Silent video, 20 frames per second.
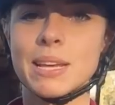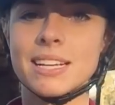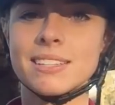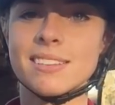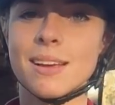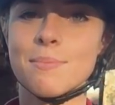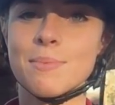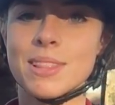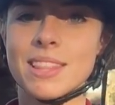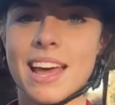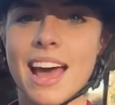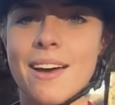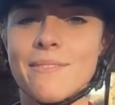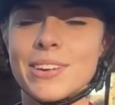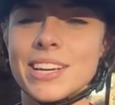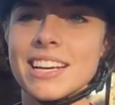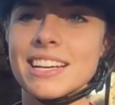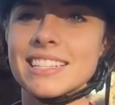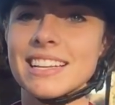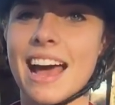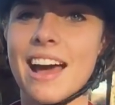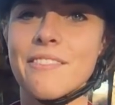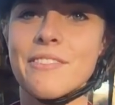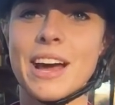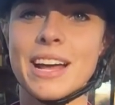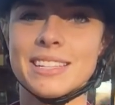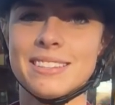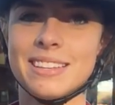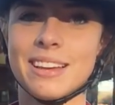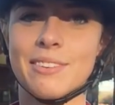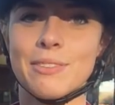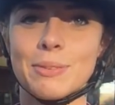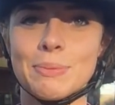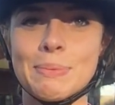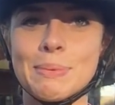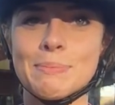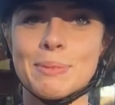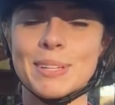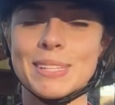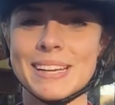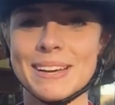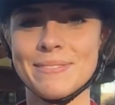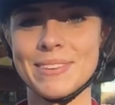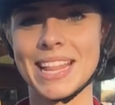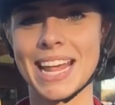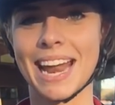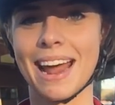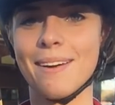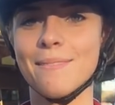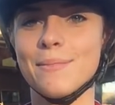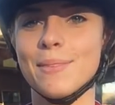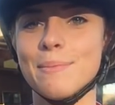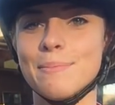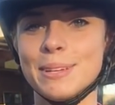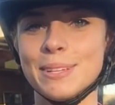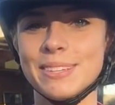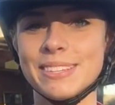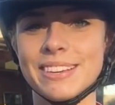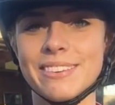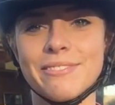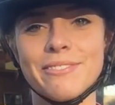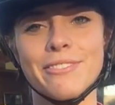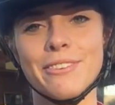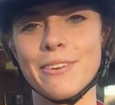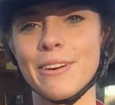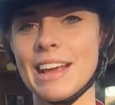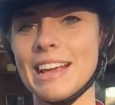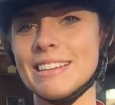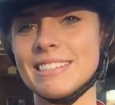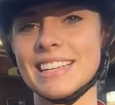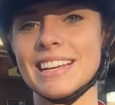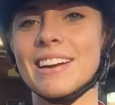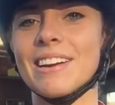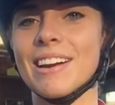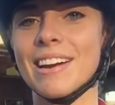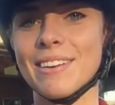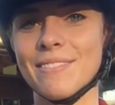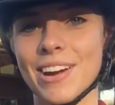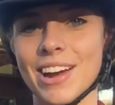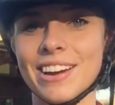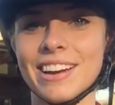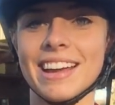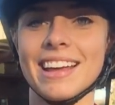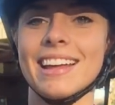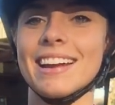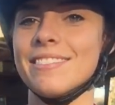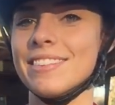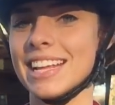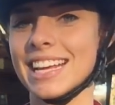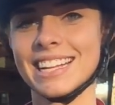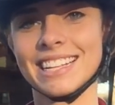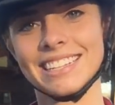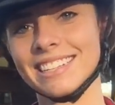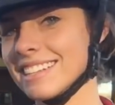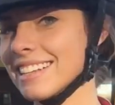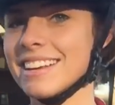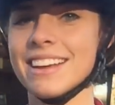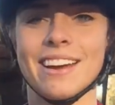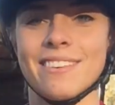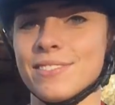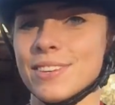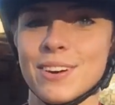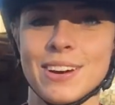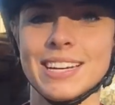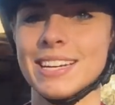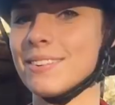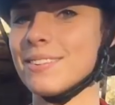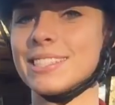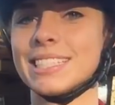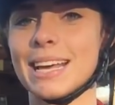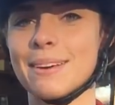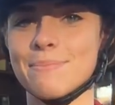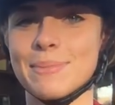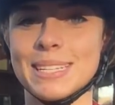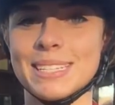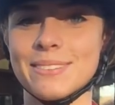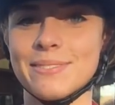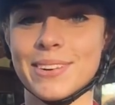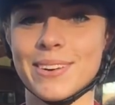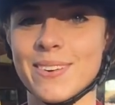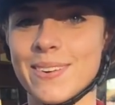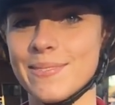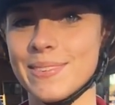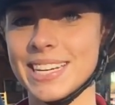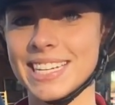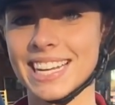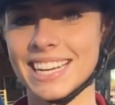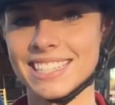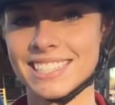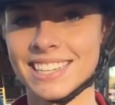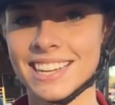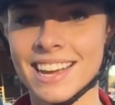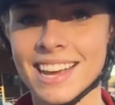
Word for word: things up with that, because I've had several people tell me that I'm abusive for using running martingale, and I'm like, clearly you have no idea what that piece of equipment does.